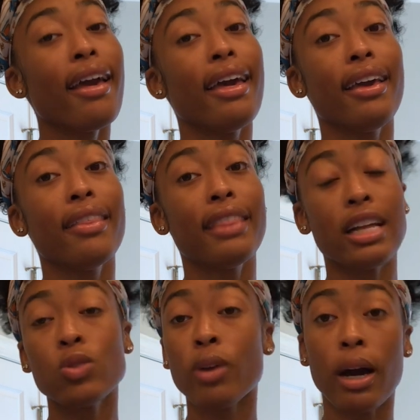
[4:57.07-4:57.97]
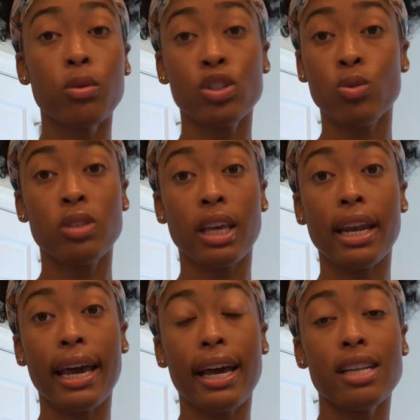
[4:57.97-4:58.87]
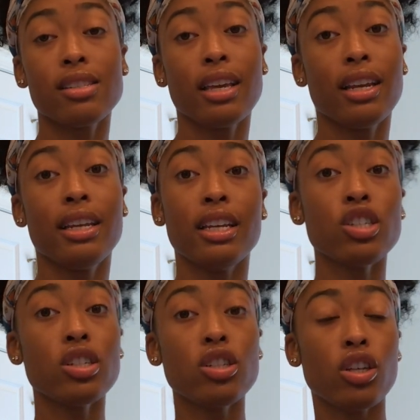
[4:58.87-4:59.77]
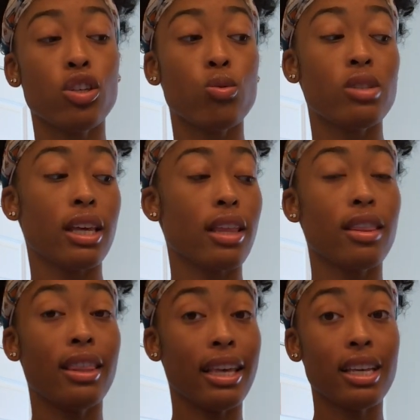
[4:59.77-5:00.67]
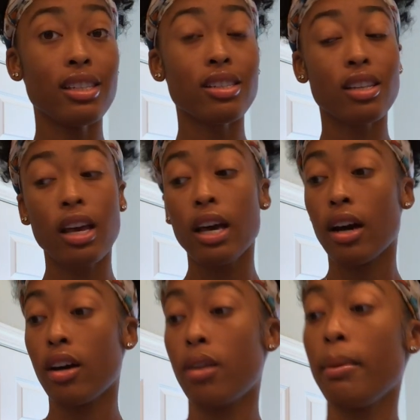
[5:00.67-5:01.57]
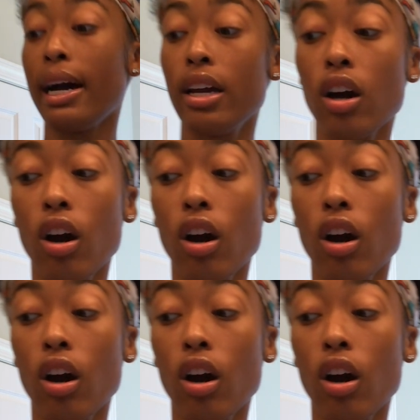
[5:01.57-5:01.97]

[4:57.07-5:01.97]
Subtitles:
And that's what I was using it as. In addition to using this, I